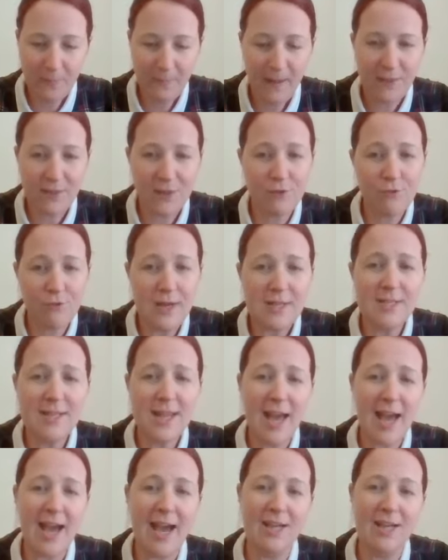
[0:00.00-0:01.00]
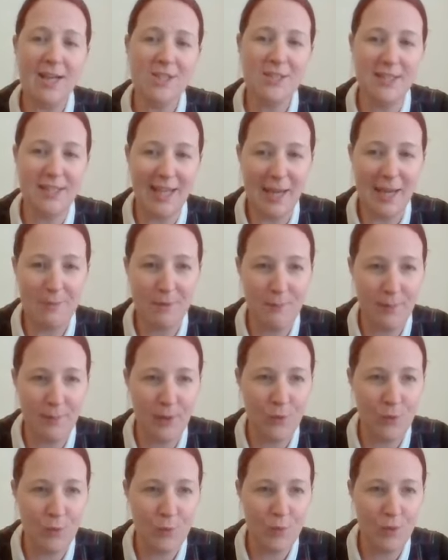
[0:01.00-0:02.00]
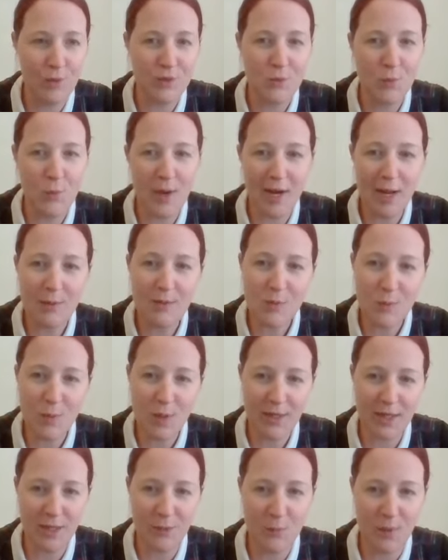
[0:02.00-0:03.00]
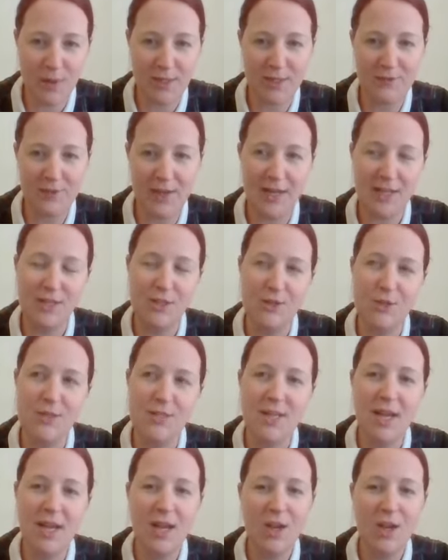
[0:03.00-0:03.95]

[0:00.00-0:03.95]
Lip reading: the reason it actually came about was when I was working in one of the venues,